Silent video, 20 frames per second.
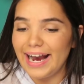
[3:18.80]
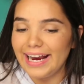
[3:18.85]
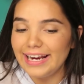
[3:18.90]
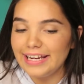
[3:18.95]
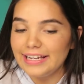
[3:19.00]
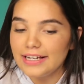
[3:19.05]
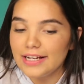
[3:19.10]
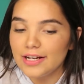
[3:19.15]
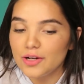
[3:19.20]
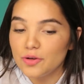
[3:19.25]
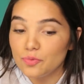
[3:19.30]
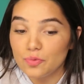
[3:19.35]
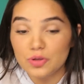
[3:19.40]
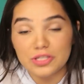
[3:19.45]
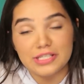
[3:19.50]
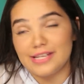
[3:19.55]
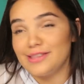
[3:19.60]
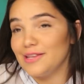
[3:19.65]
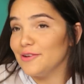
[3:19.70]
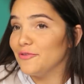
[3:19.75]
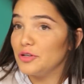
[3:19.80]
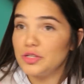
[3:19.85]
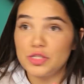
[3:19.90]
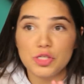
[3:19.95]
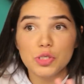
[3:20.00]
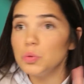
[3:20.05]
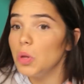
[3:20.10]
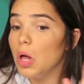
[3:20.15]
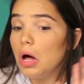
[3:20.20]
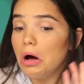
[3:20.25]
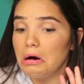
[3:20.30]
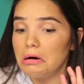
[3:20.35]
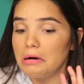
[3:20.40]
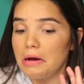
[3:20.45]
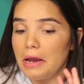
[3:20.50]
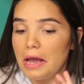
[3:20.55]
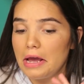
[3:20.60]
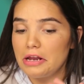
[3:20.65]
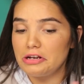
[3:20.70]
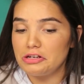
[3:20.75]
mine was in there for too long
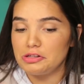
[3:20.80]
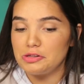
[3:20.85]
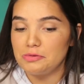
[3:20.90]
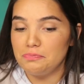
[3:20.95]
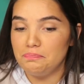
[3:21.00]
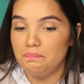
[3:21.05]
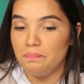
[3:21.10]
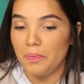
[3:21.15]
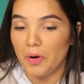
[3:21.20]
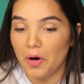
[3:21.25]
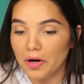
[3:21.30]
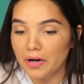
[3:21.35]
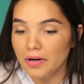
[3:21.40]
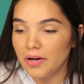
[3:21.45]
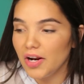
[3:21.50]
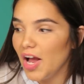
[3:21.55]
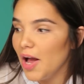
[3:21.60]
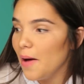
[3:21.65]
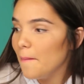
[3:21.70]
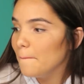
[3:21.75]
and just burnt,